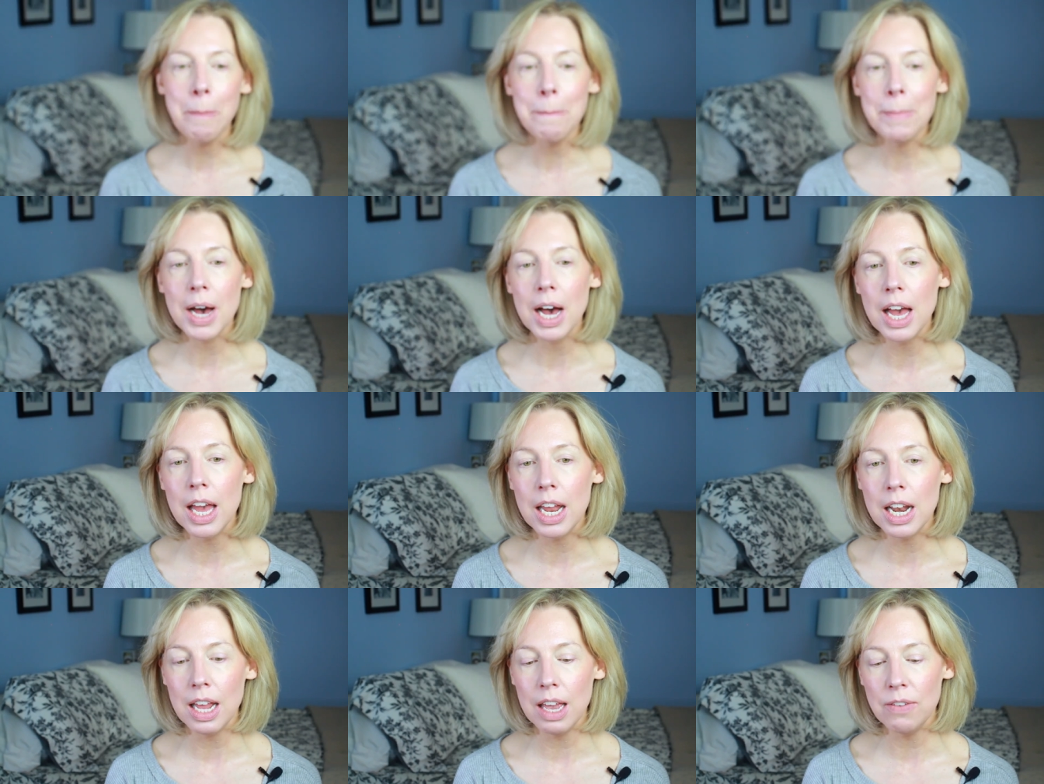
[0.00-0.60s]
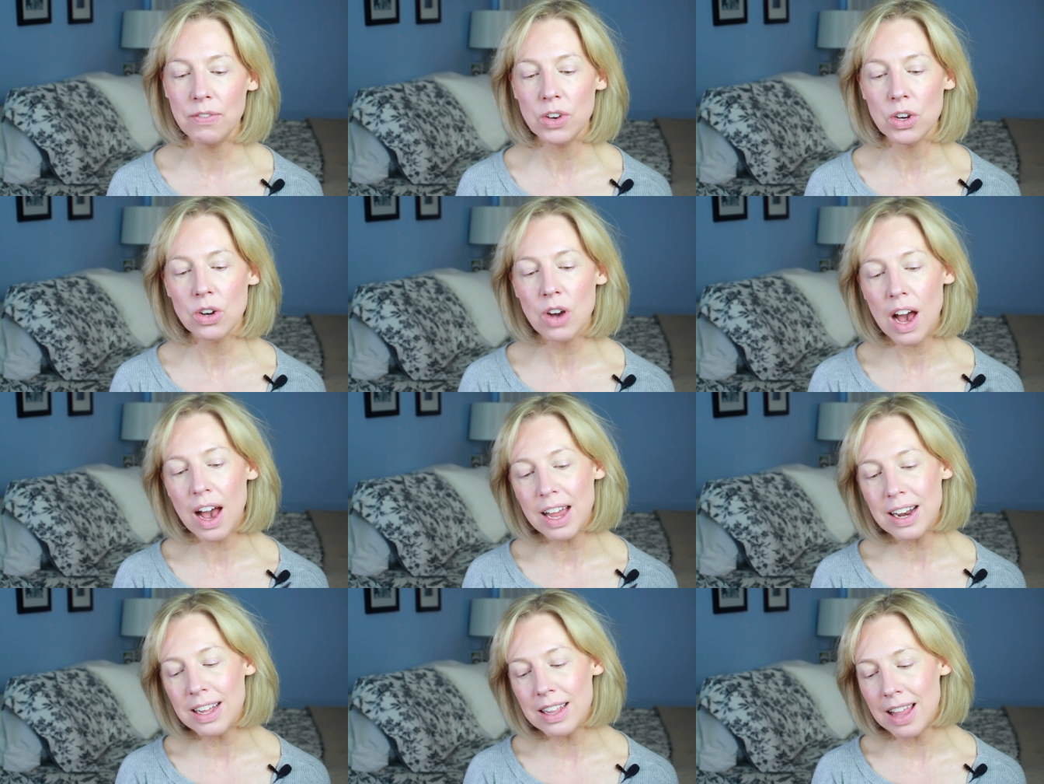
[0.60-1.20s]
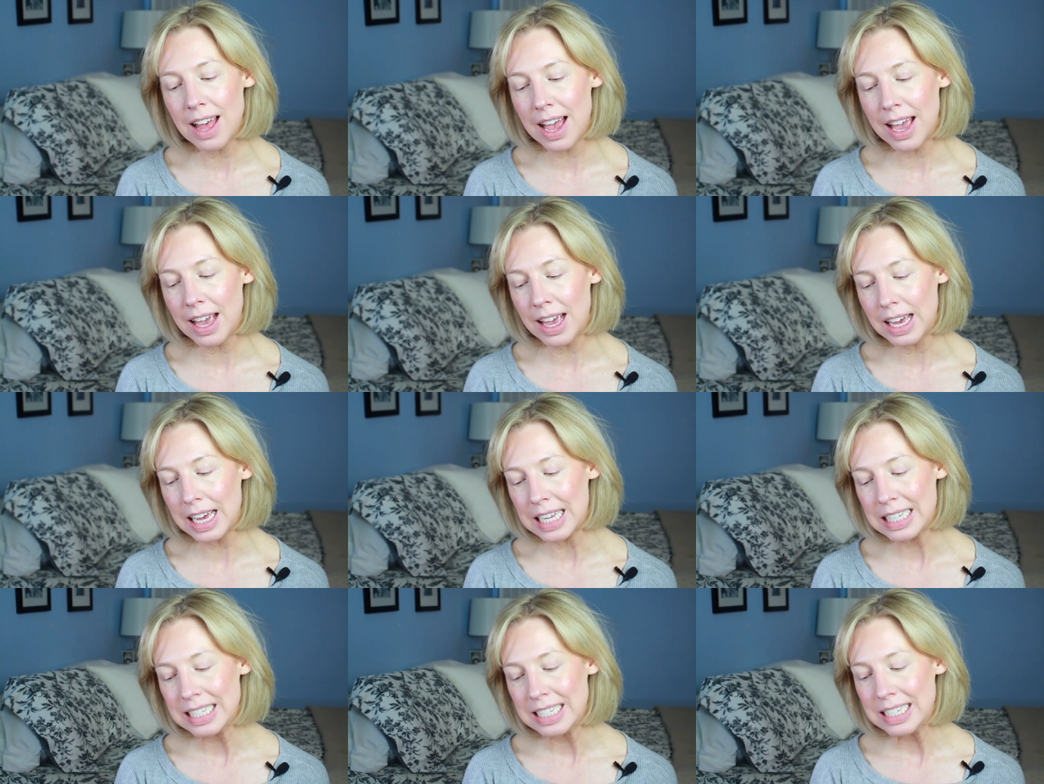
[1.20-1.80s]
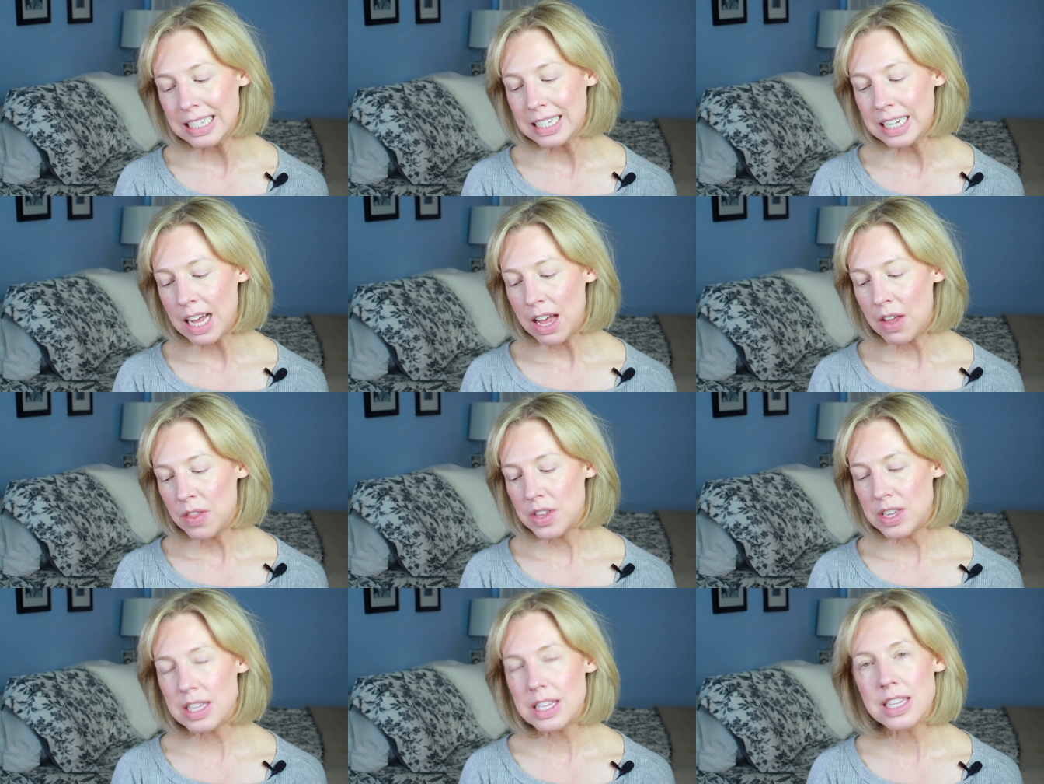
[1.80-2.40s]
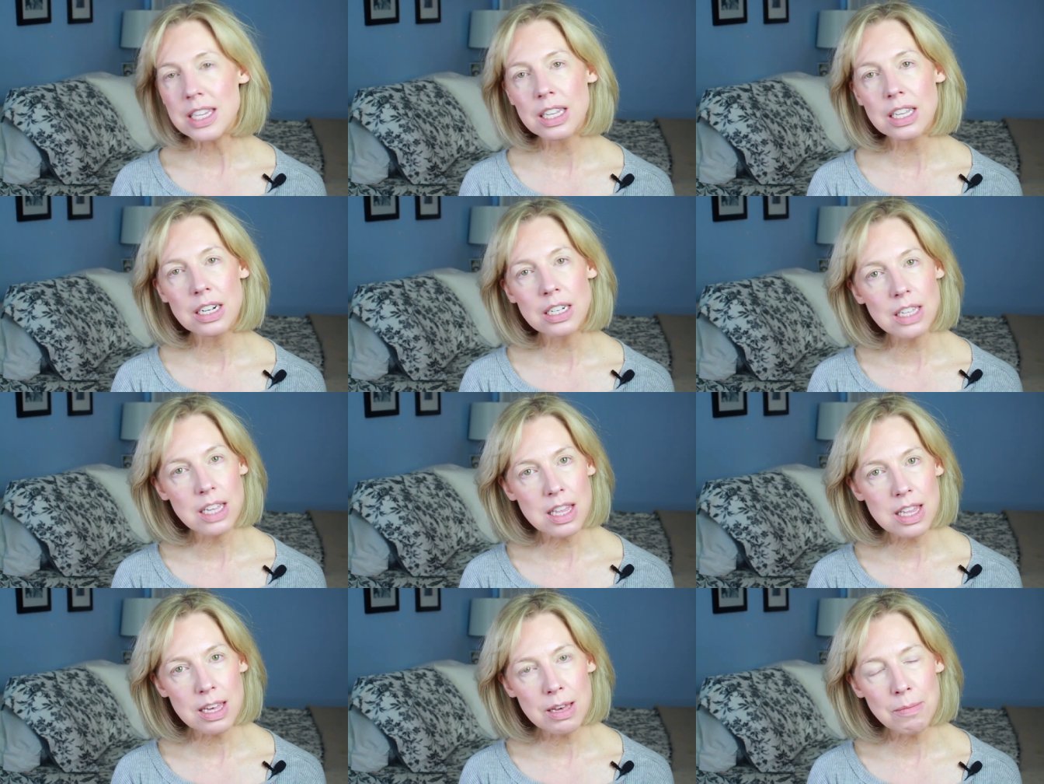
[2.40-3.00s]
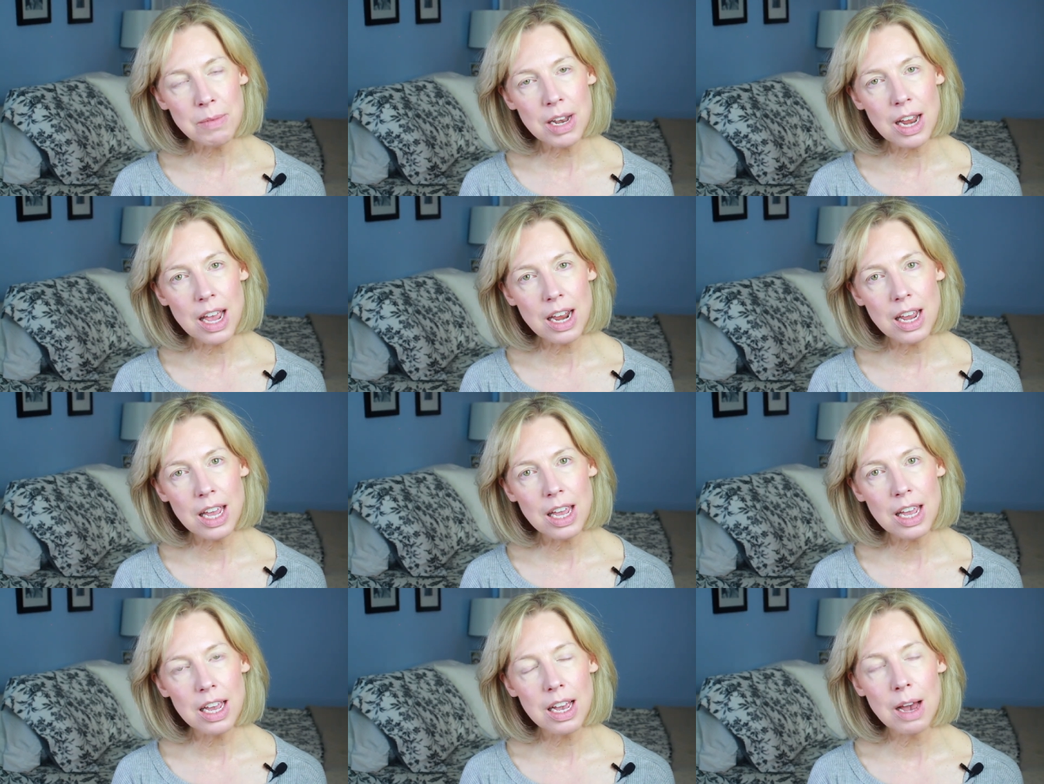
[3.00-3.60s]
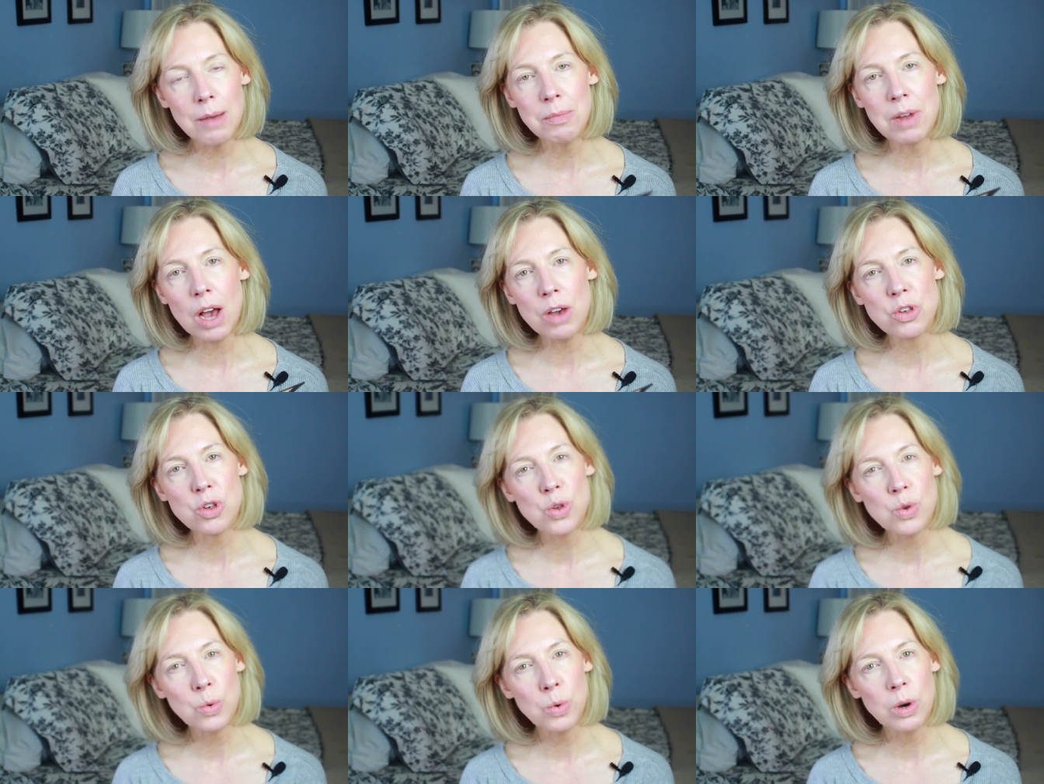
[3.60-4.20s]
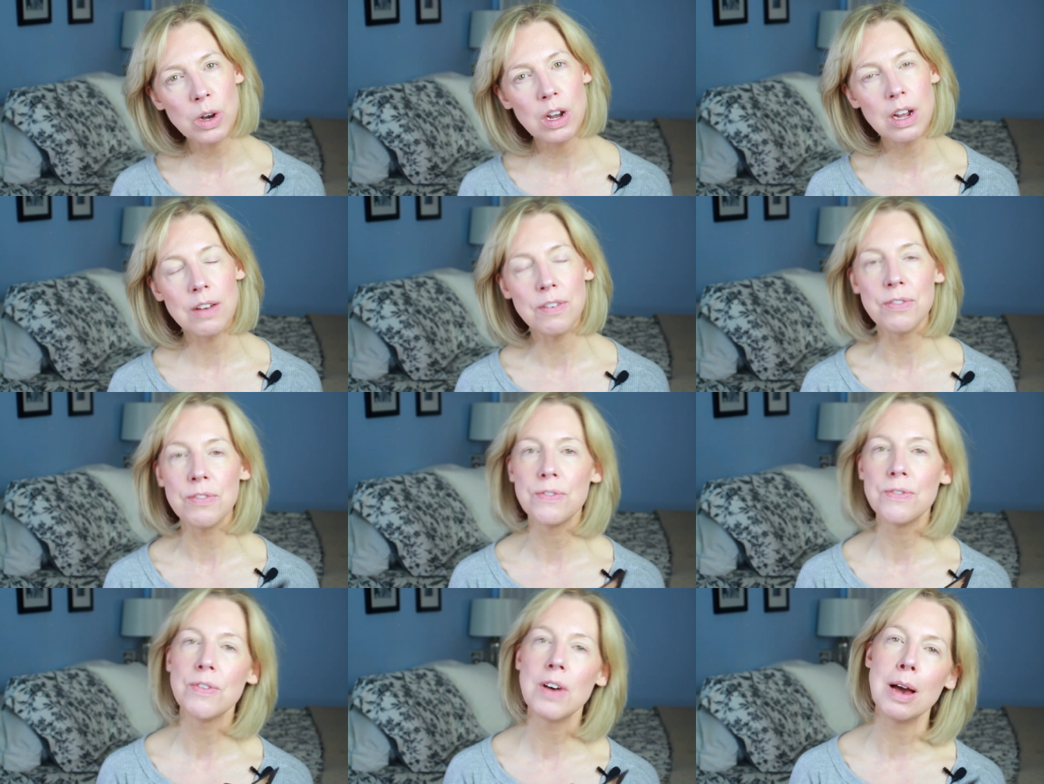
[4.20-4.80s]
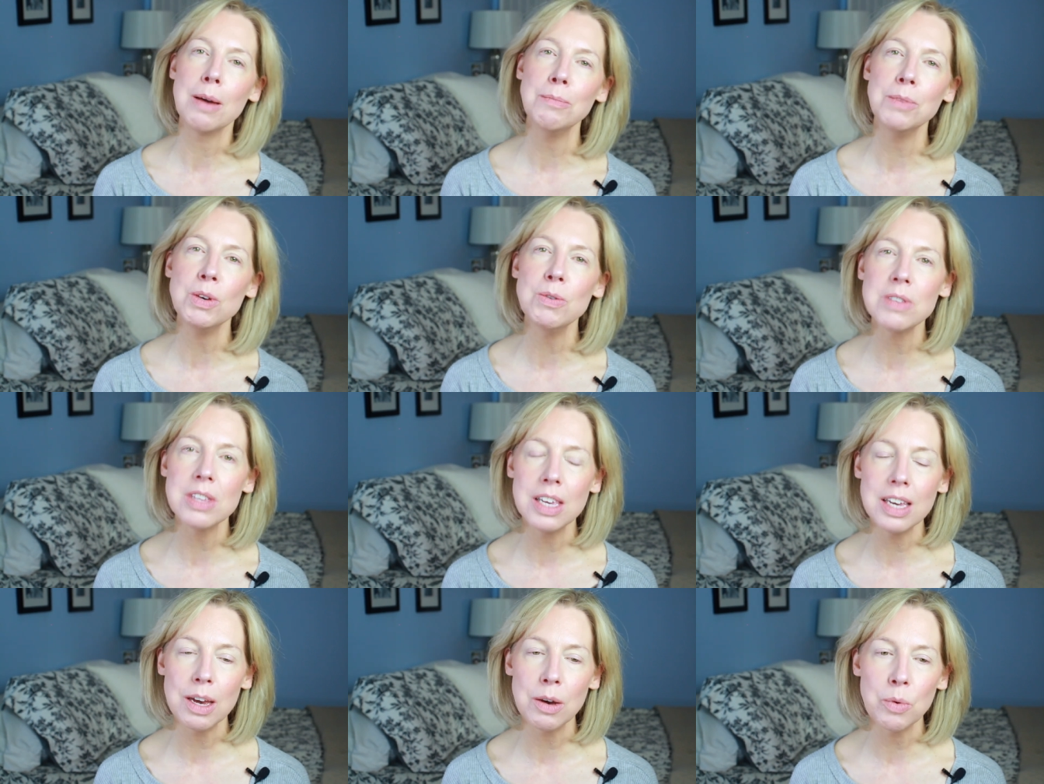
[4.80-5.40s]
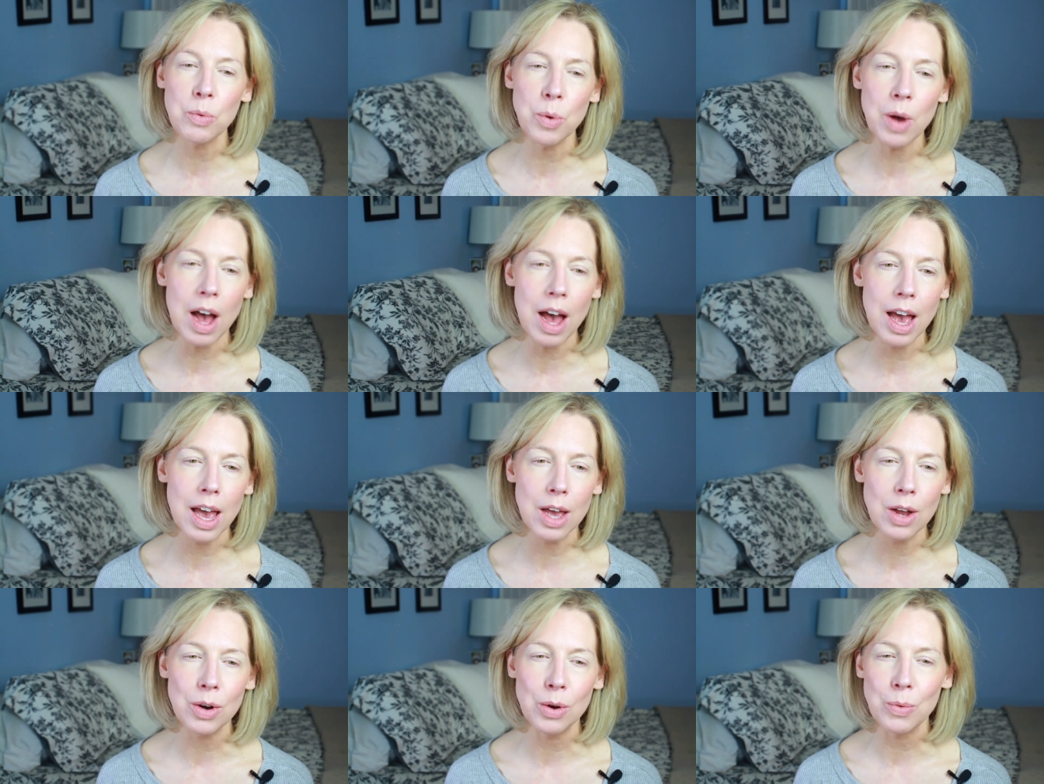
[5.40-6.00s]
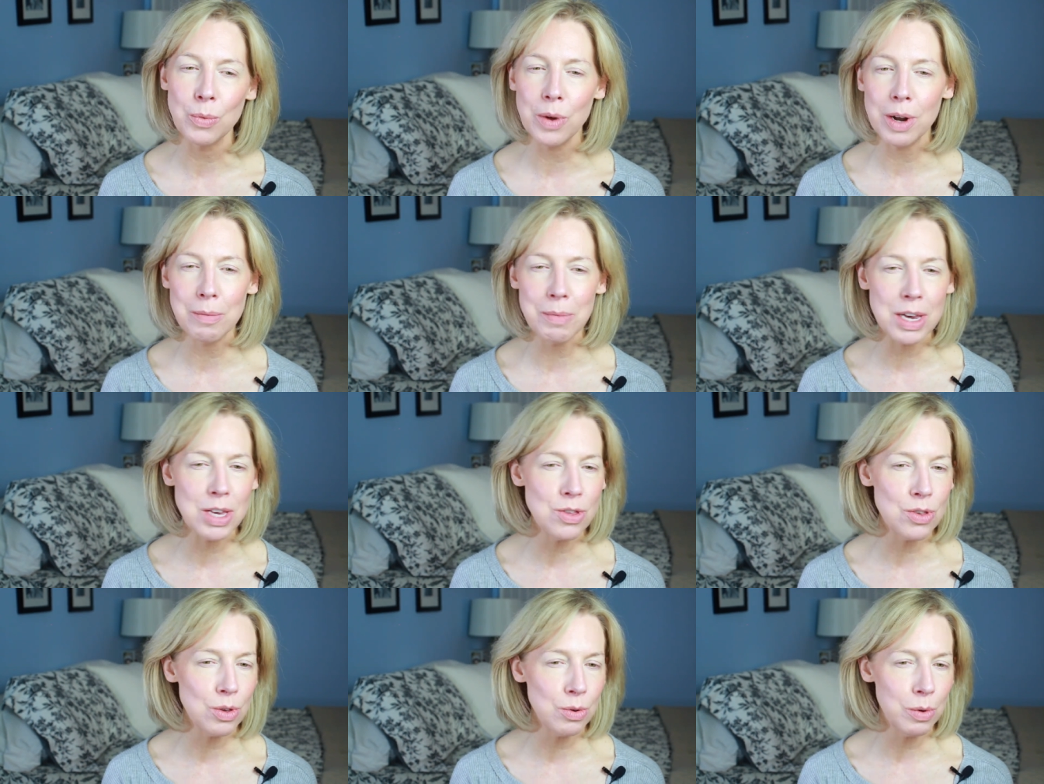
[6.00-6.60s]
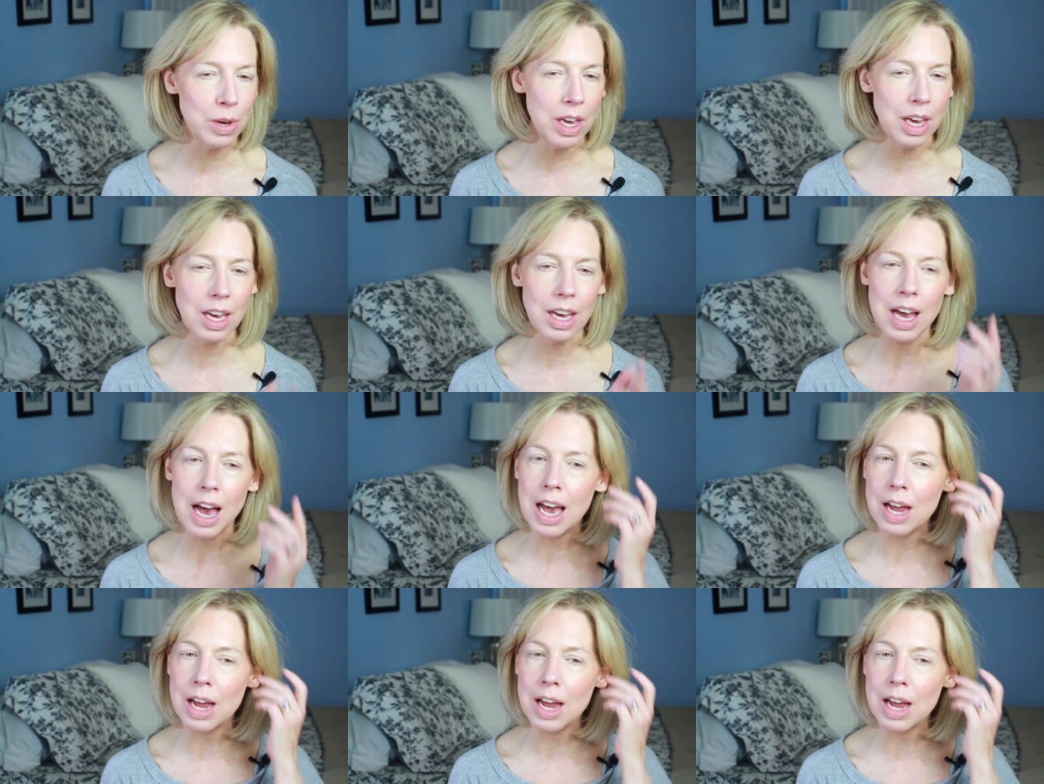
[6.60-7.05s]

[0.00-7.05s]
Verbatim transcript: But if you're kind of like, this is a little intimidating, I'm not sure if I'm using it right or what am I doing,